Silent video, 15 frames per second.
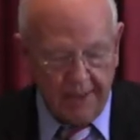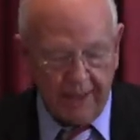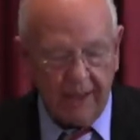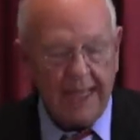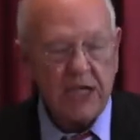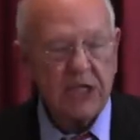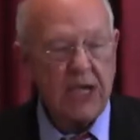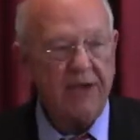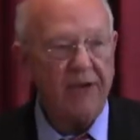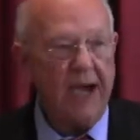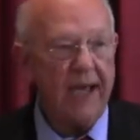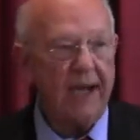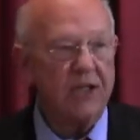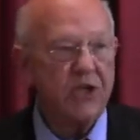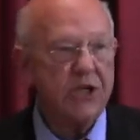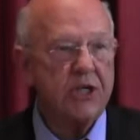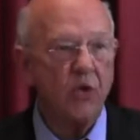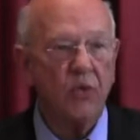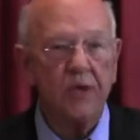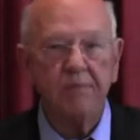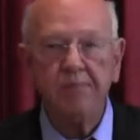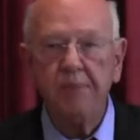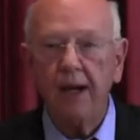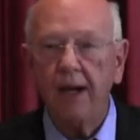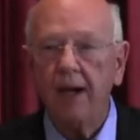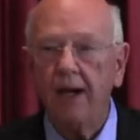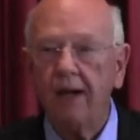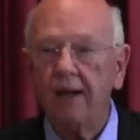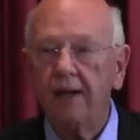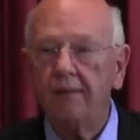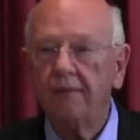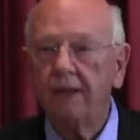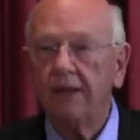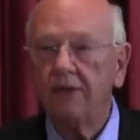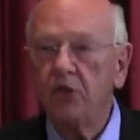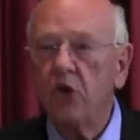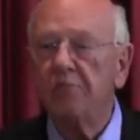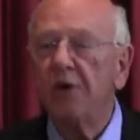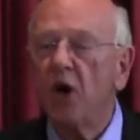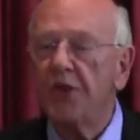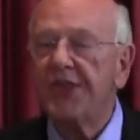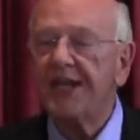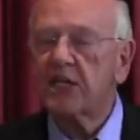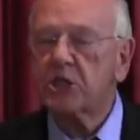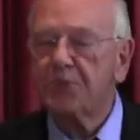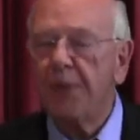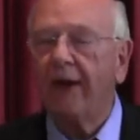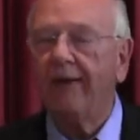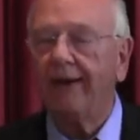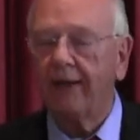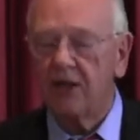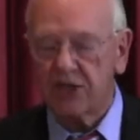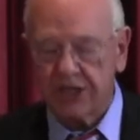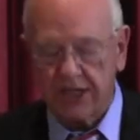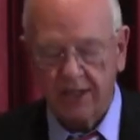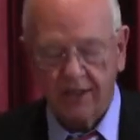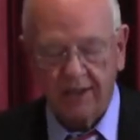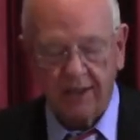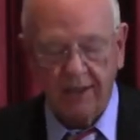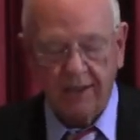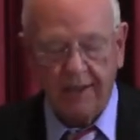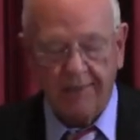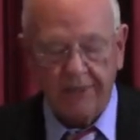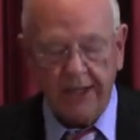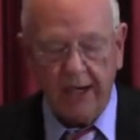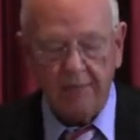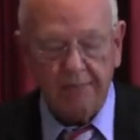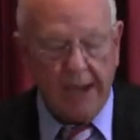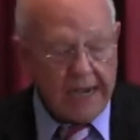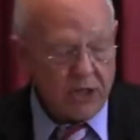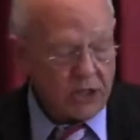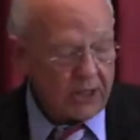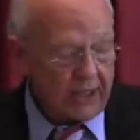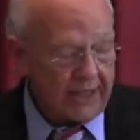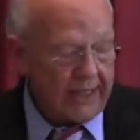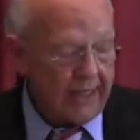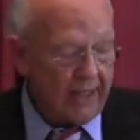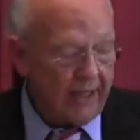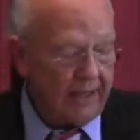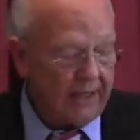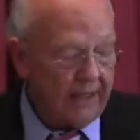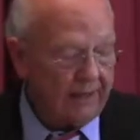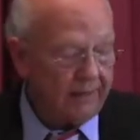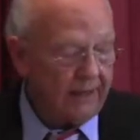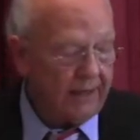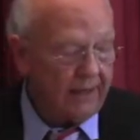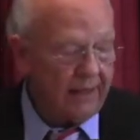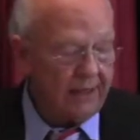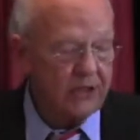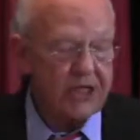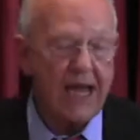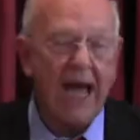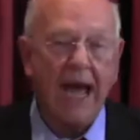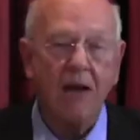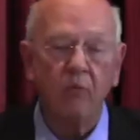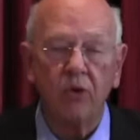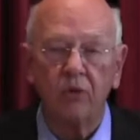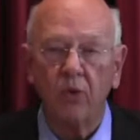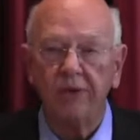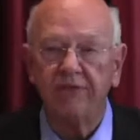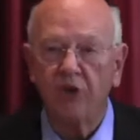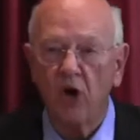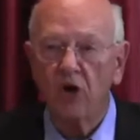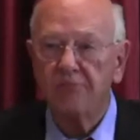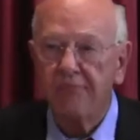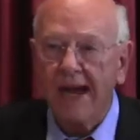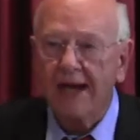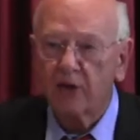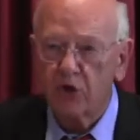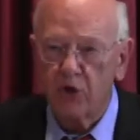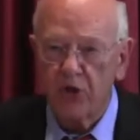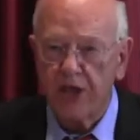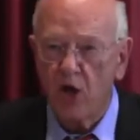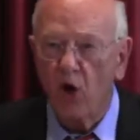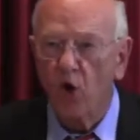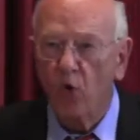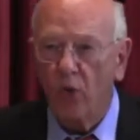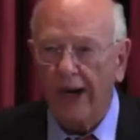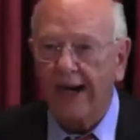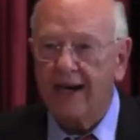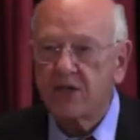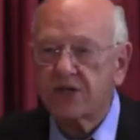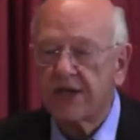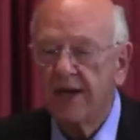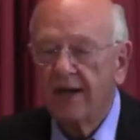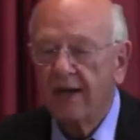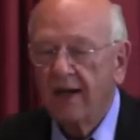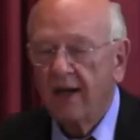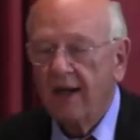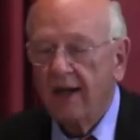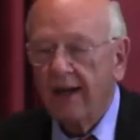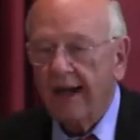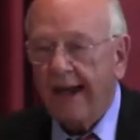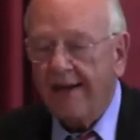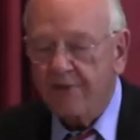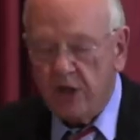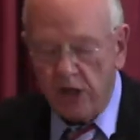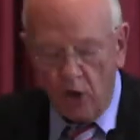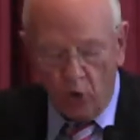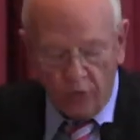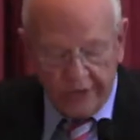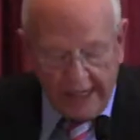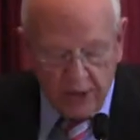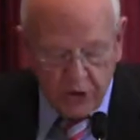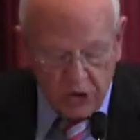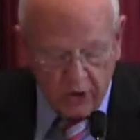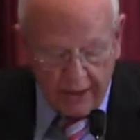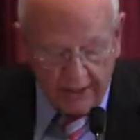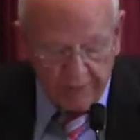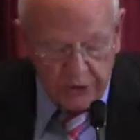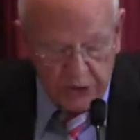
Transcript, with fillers: But unless they've had a genuine uh, new birth experience, they're basically, uh, in time, will revert back to the old ways and the old nature